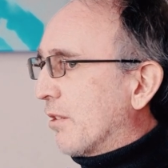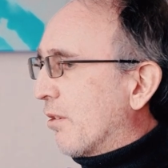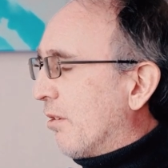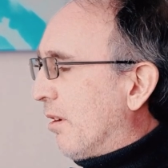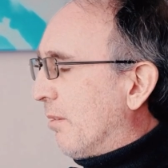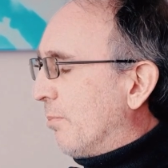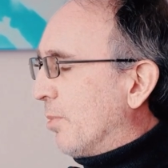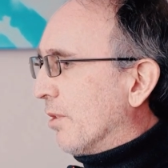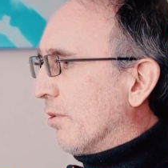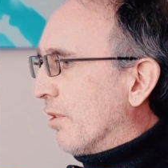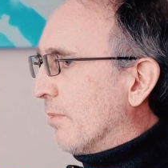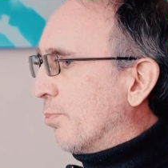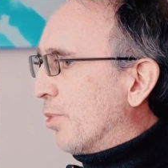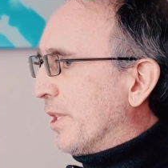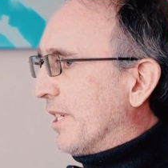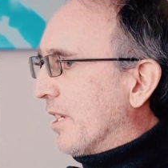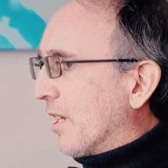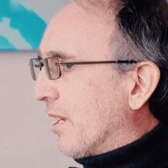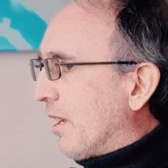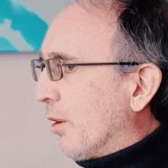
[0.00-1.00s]
common or
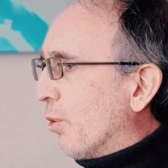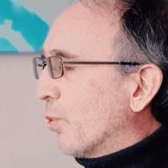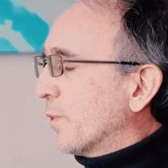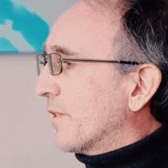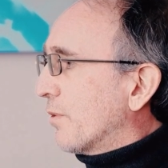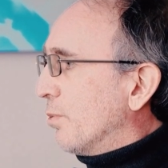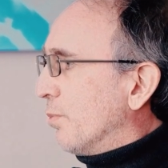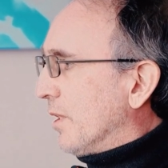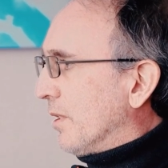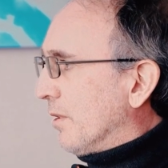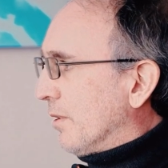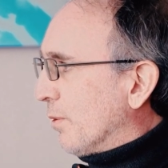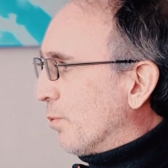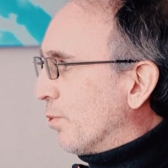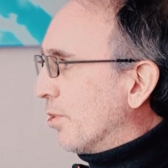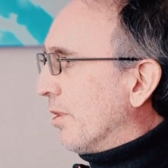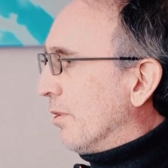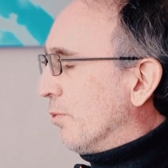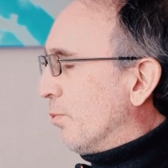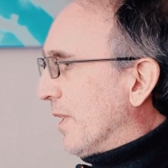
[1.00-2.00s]
pretty close to a
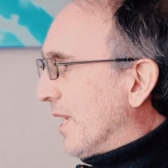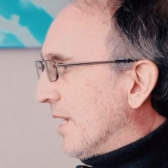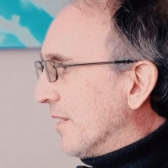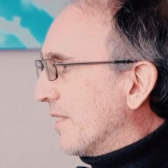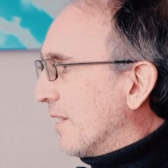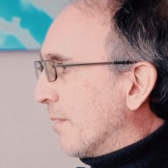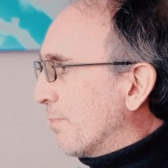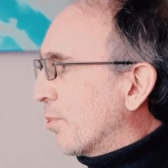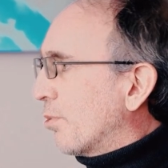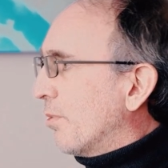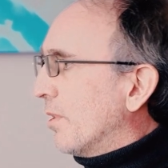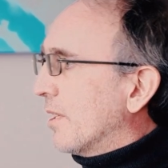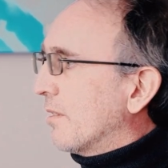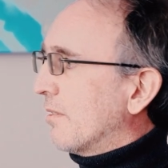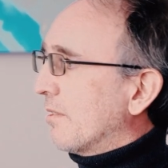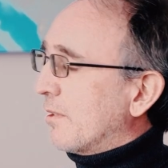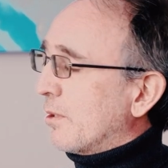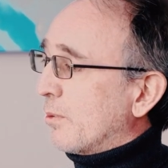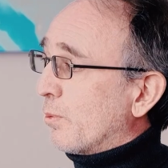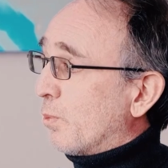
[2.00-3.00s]
usual release
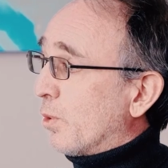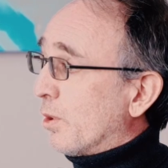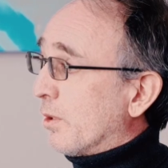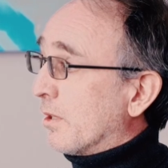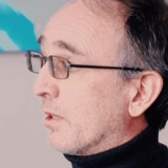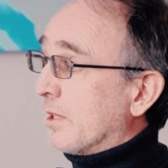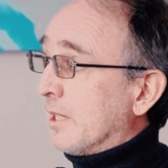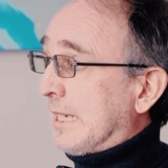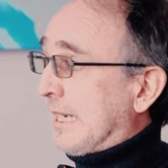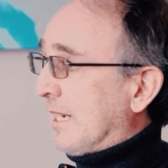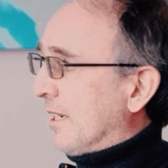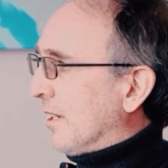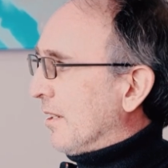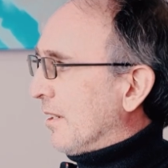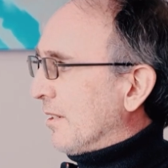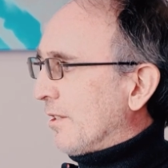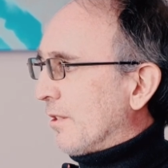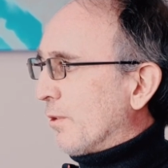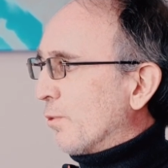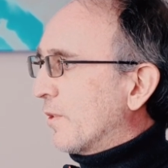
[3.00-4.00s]
upgrade that you were
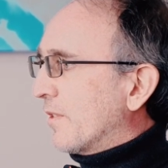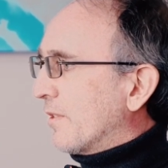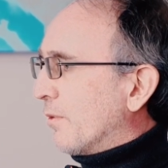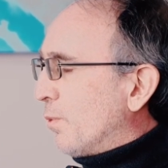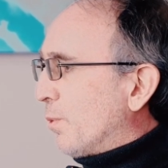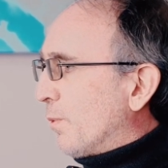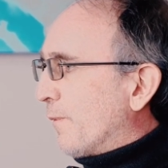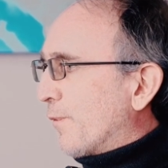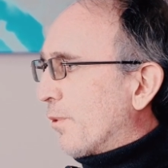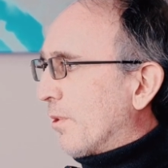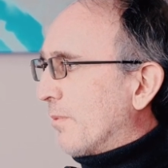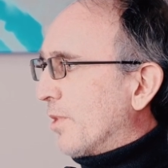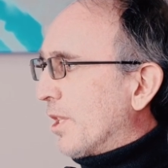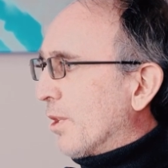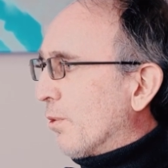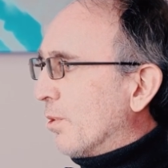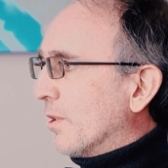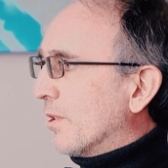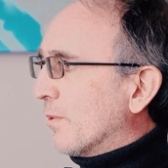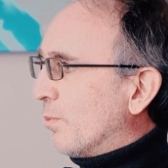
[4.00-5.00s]
used to from
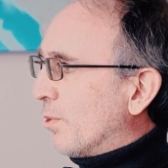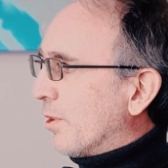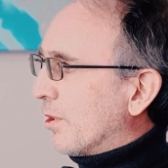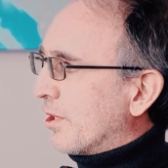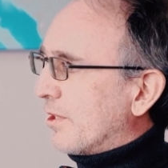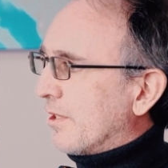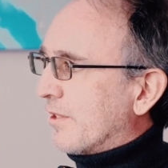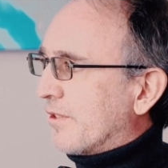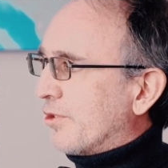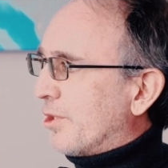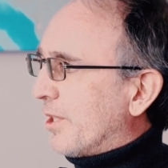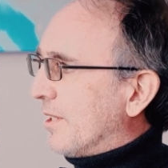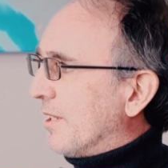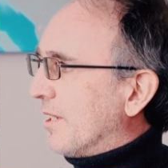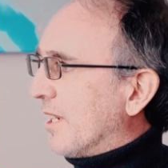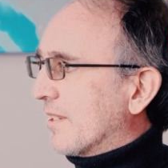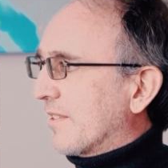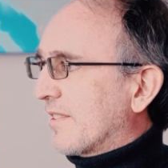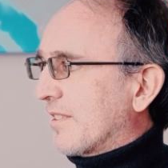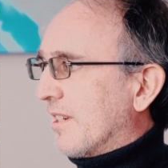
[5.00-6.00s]
the older versions,
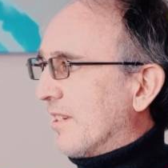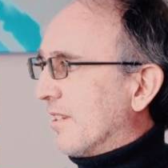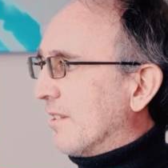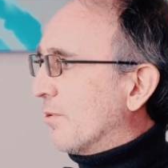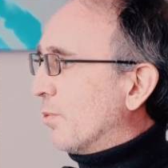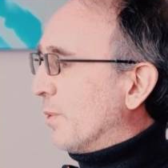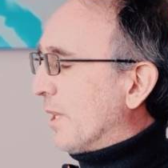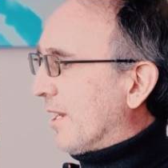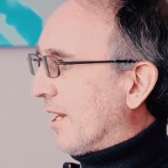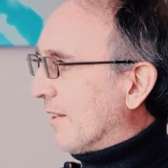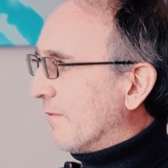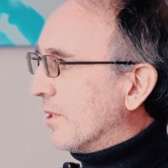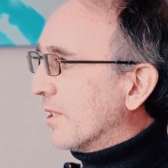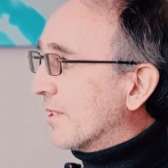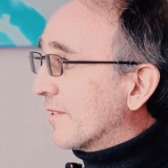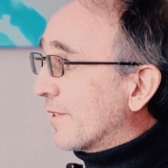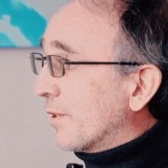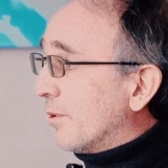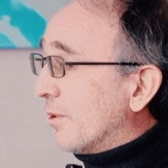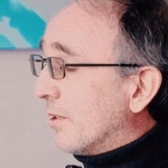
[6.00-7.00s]
GTS 10 to
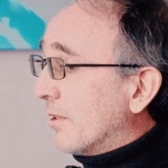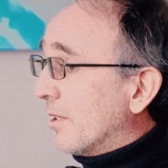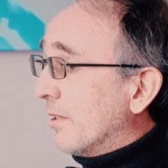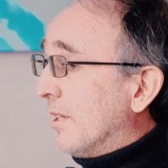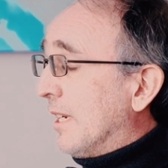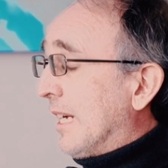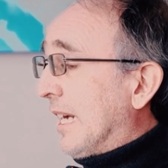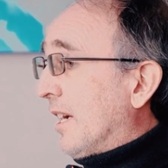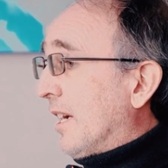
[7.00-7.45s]
11 and so on.